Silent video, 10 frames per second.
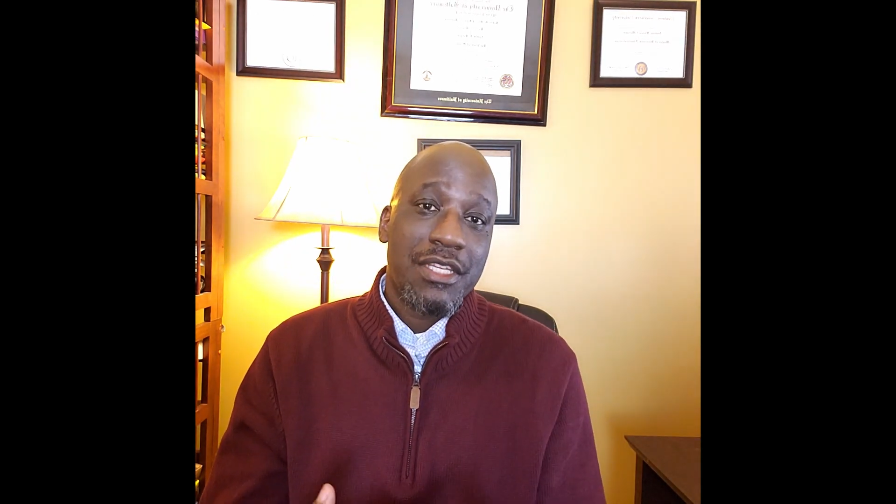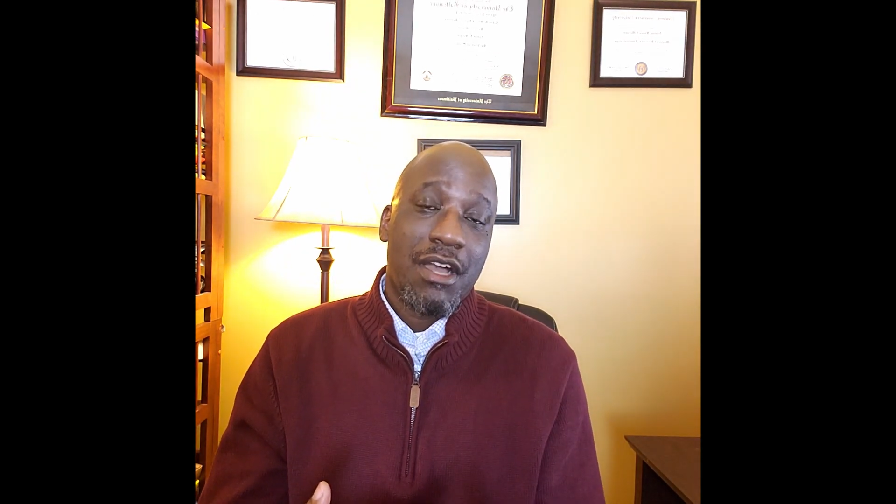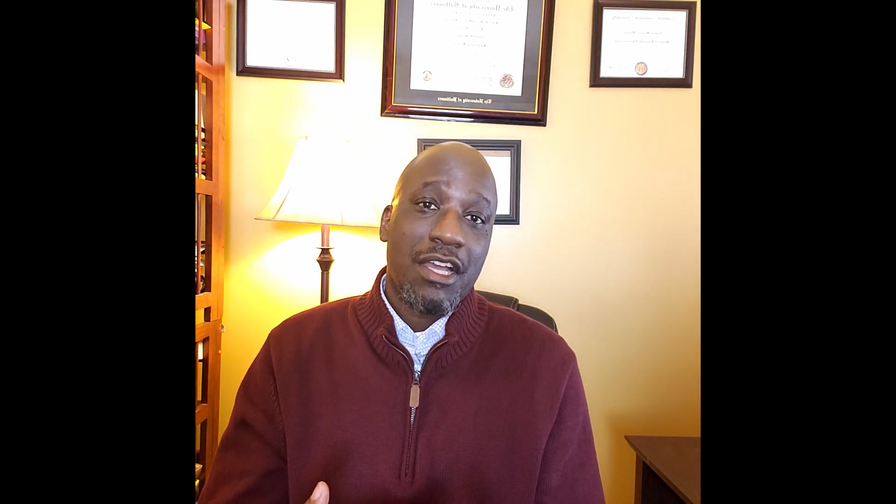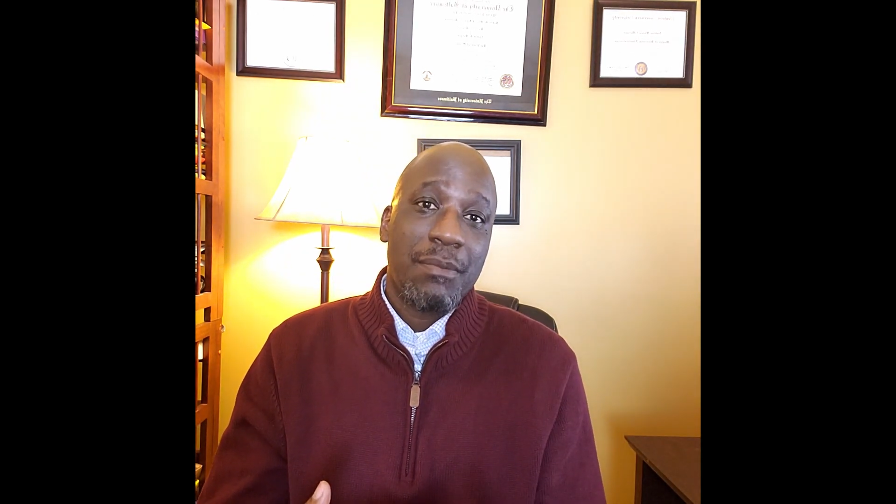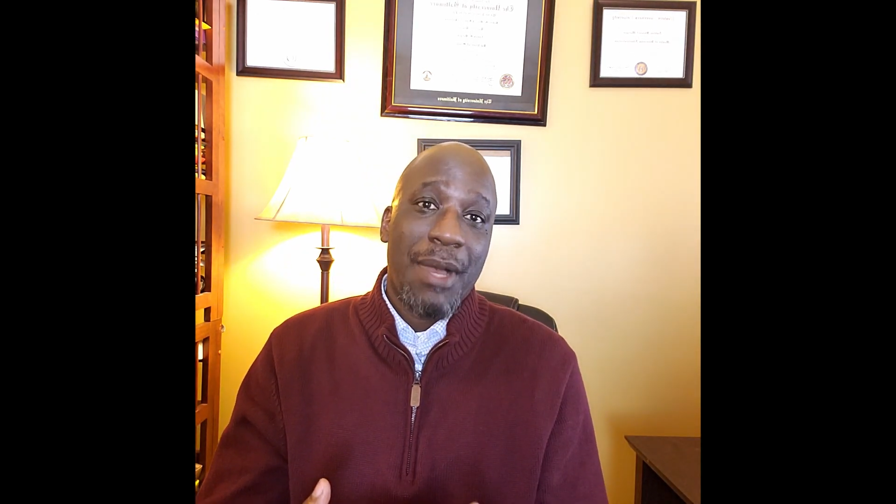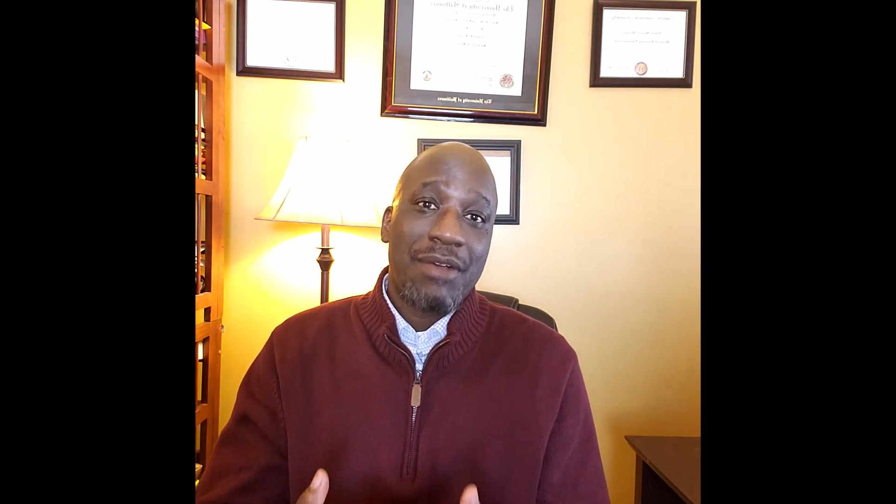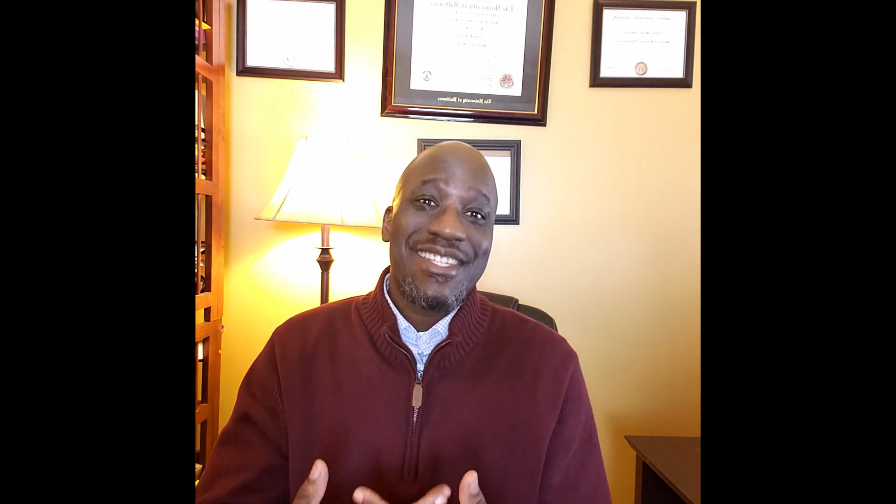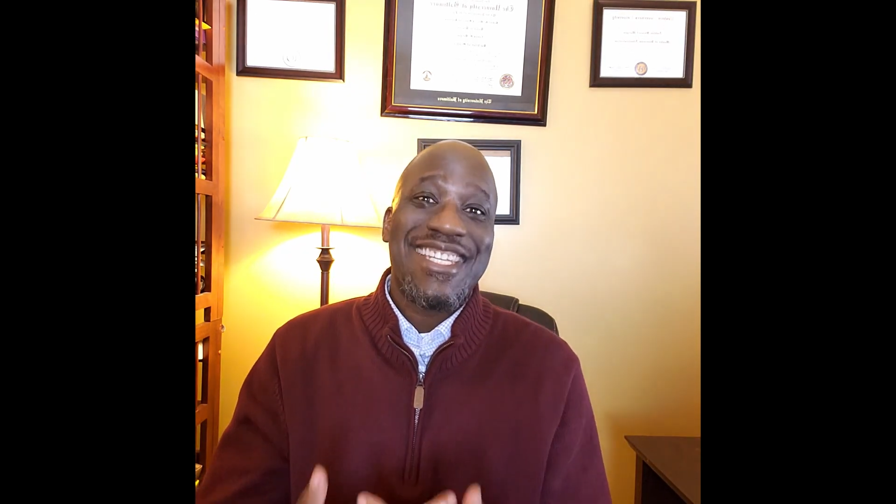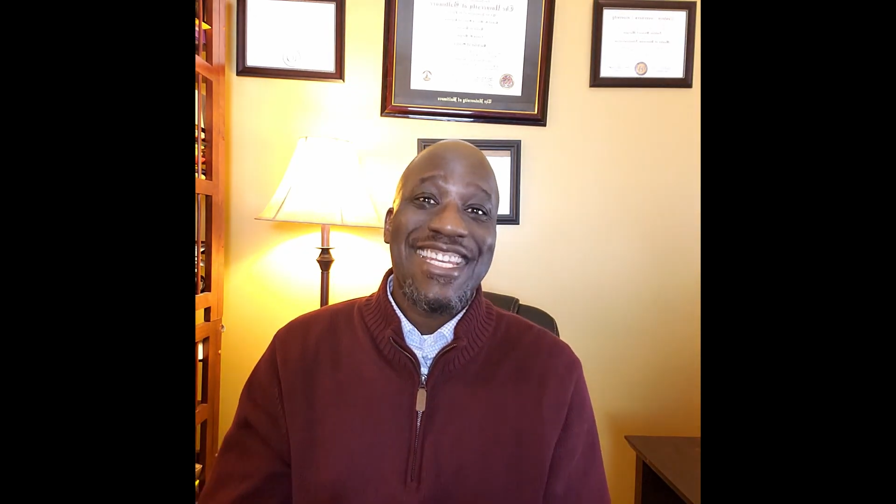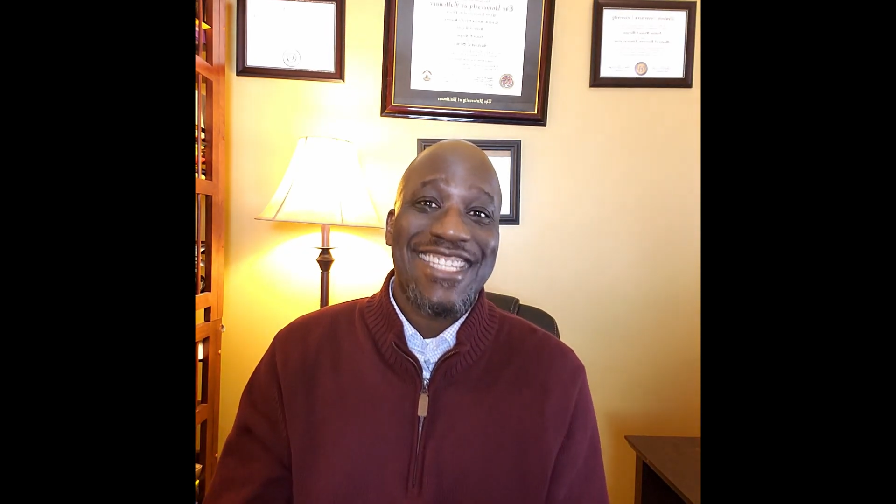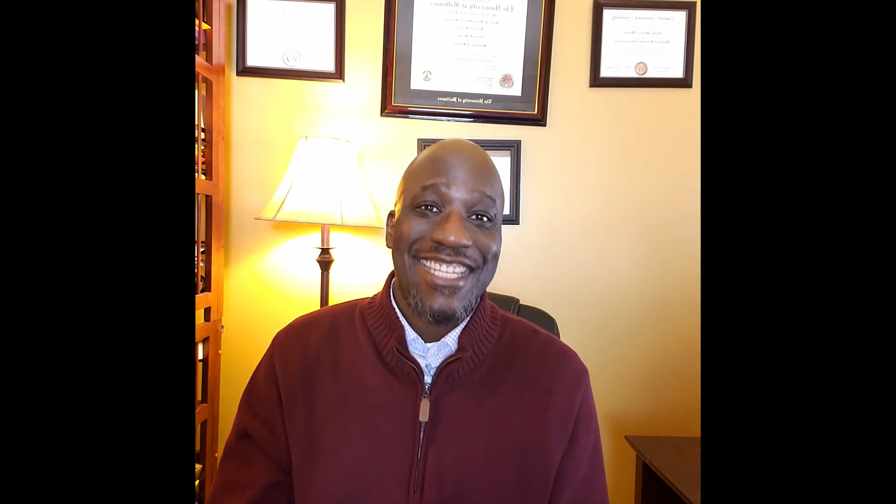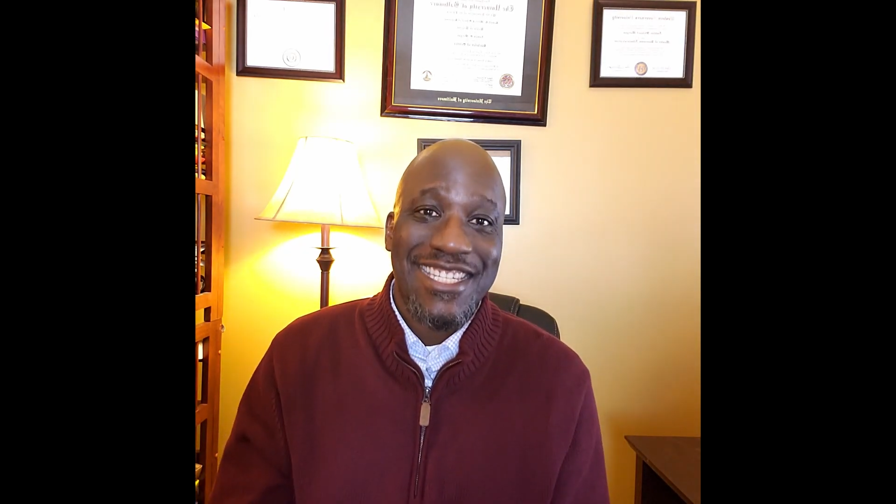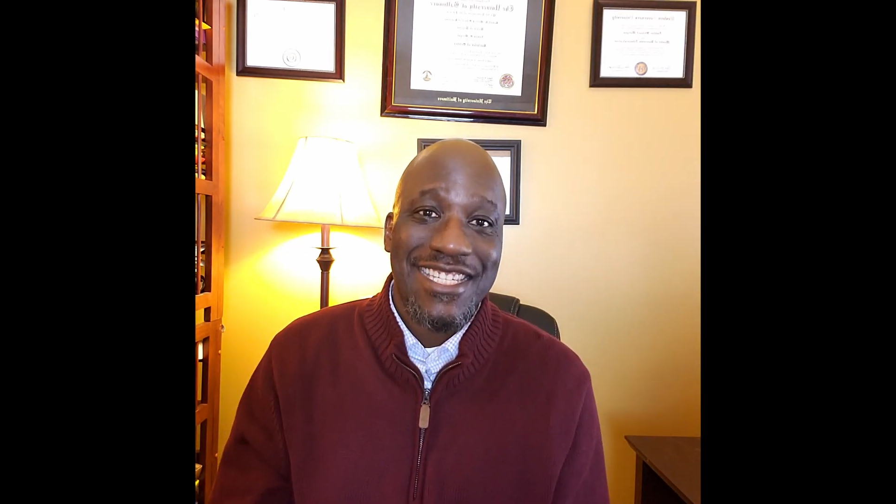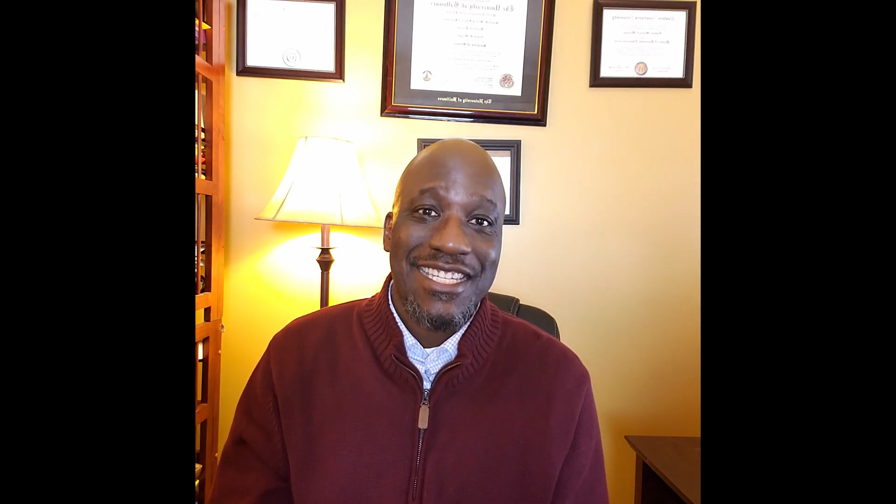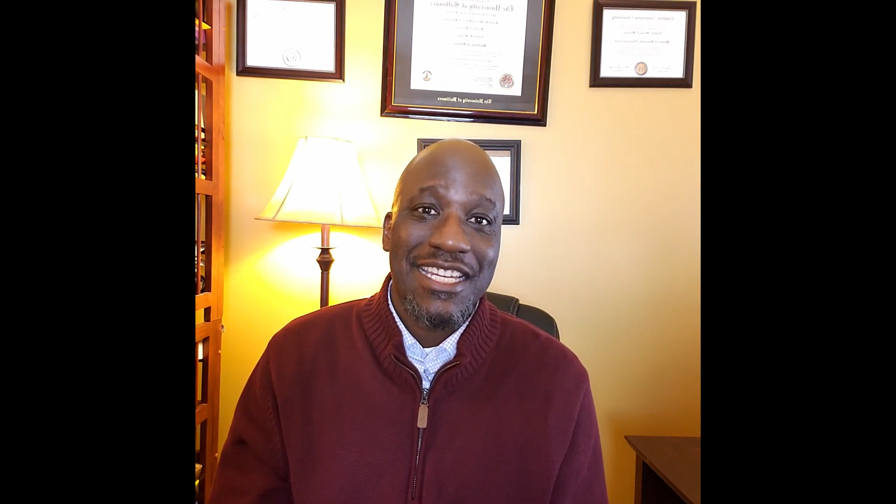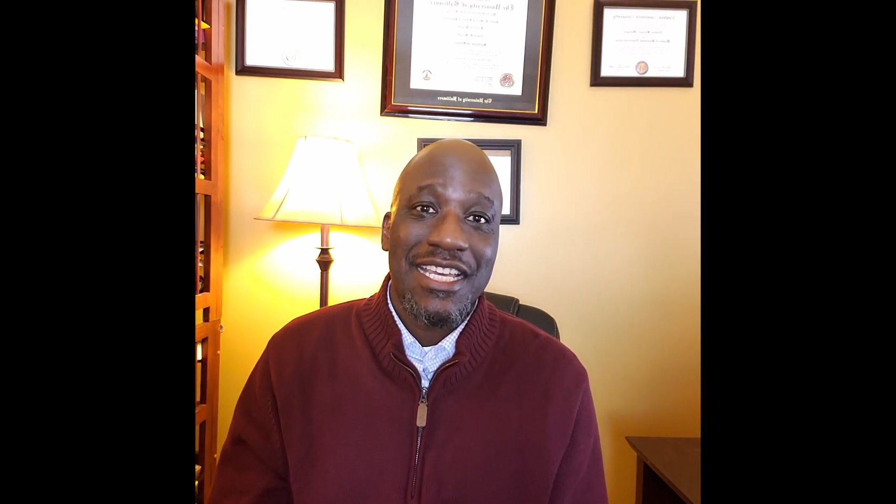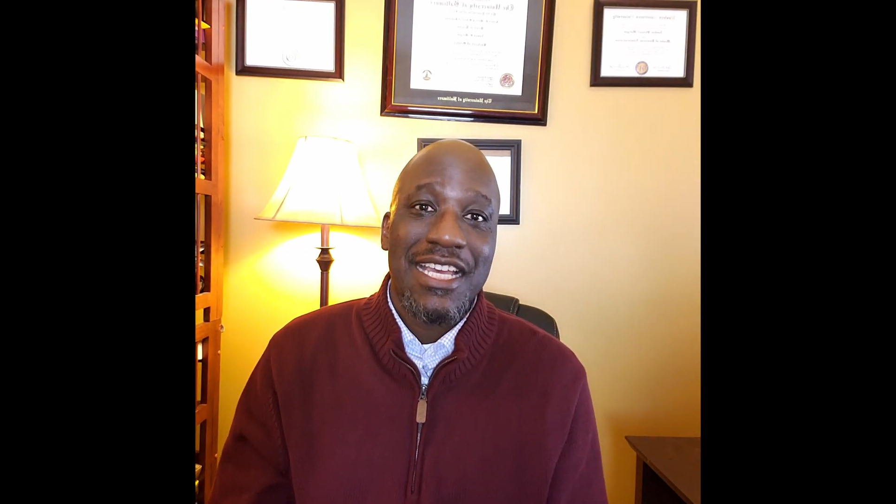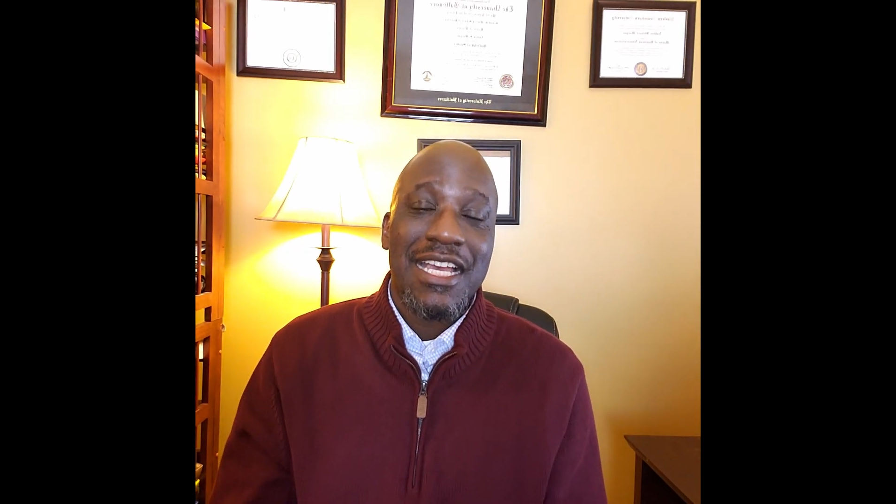talking about senses.